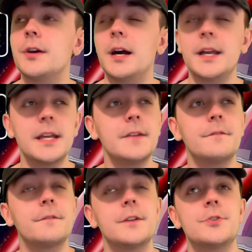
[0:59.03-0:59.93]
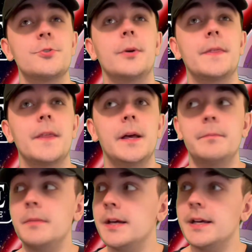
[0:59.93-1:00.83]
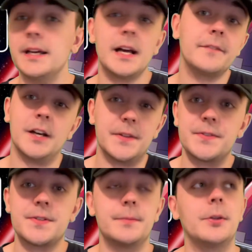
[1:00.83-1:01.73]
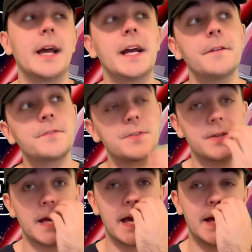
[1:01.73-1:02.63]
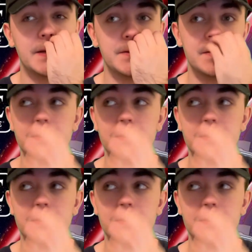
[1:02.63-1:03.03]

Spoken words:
I've enjoyed them. I've gotten some laughs, and